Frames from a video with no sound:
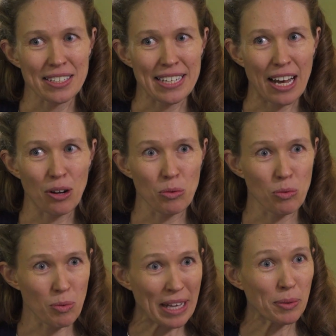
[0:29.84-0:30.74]
and how
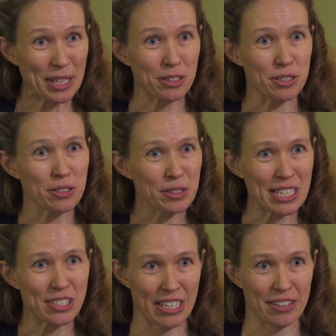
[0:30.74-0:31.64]
well we understood
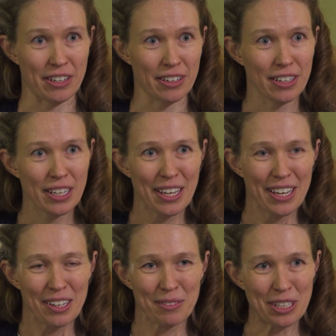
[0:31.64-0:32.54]
each other.
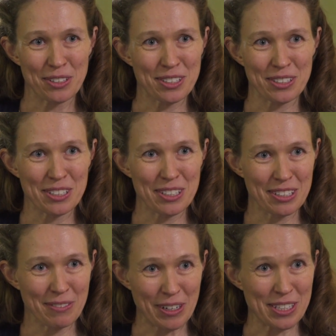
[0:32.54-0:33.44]
We understood
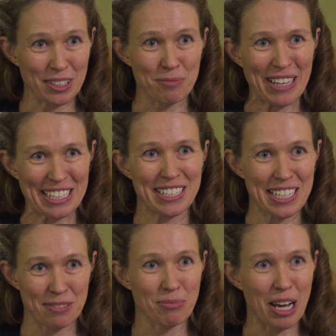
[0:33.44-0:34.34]
the various
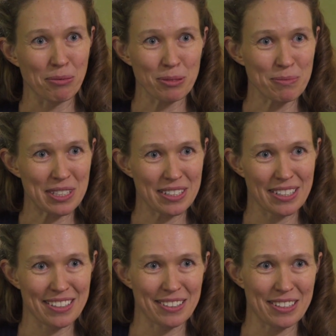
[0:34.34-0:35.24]
complexities and
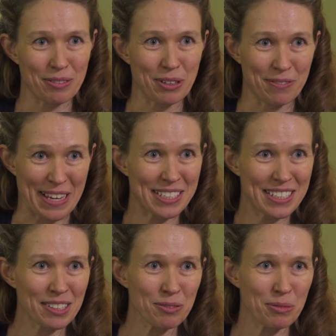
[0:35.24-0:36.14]
problems that we're
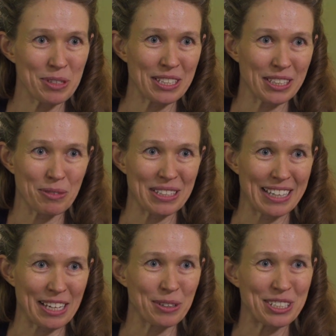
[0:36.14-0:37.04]
facing when we're dealing with
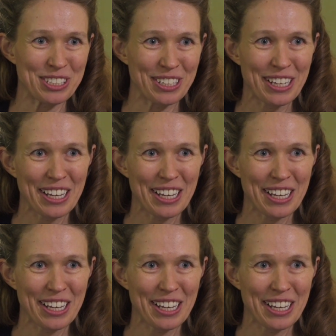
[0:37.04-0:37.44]
language.